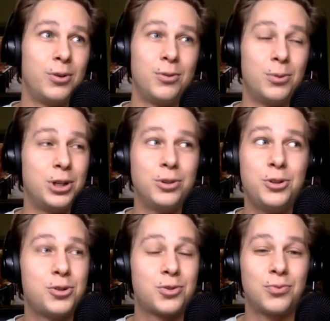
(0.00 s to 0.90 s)
When you
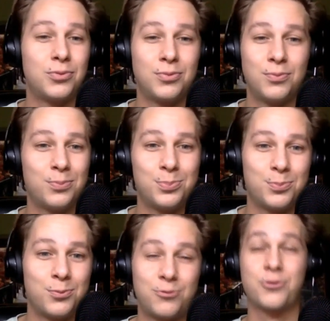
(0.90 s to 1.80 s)
lose
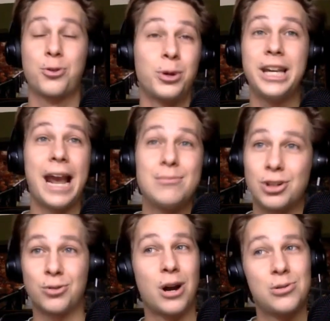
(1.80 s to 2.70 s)
three games
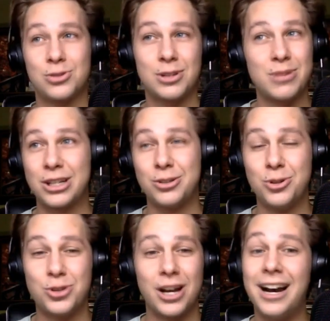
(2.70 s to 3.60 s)
in a row, it seems like you
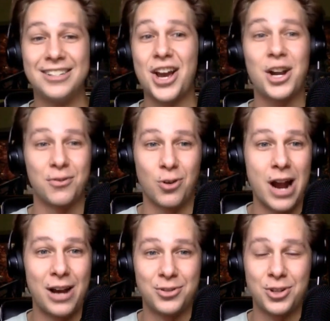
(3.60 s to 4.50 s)
lose a ton of
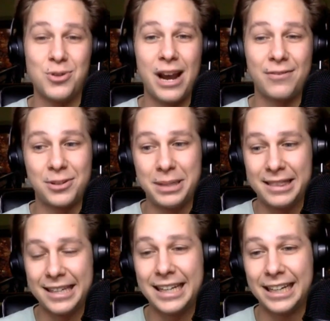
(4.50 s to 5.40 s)
ground. So you have to be
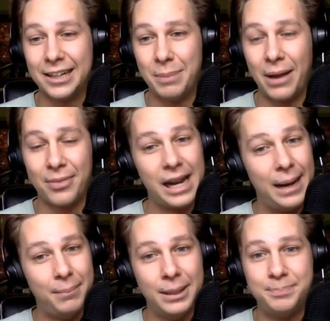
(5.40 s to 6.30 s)
thinking about
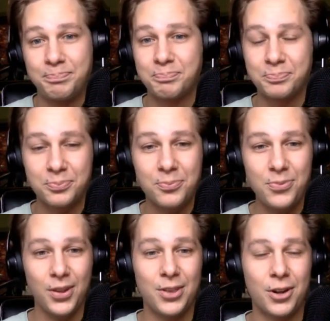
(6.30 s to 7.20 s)
that. But
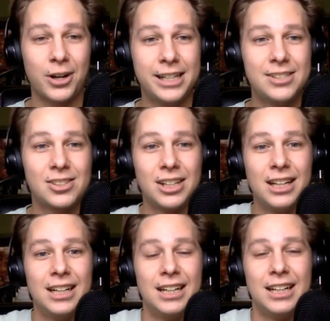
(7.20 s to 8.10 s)
there is
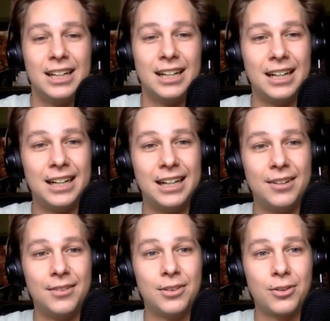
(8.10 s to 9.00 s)

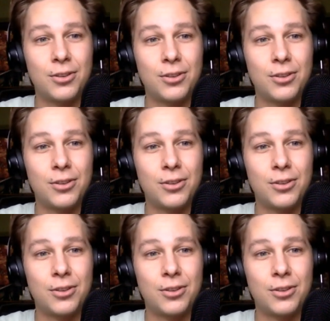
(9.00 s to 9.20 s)
something